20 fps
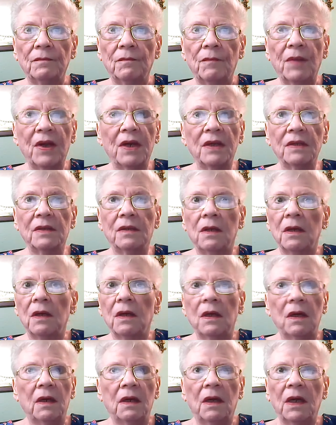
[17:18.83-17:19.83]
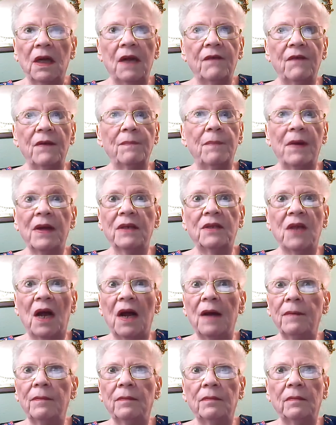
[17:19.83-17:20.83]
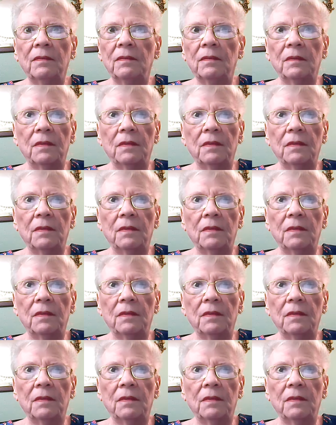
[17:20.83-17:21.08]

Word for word: Because even big time